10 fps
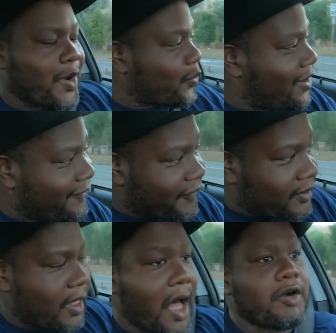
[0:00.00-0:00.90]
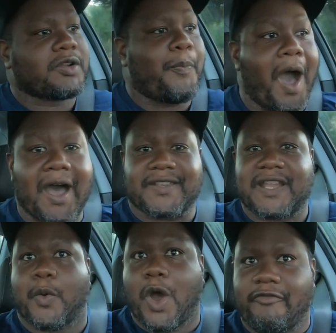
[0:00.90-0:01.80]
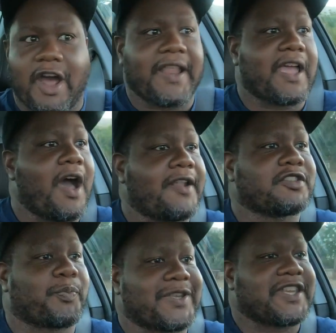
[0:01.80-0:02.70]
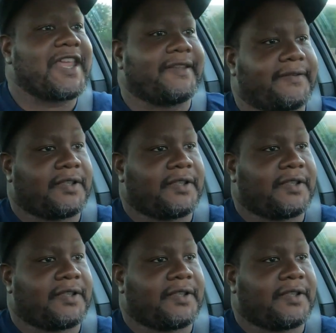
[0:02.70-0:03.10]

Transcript: with older parts that weren't running 100%.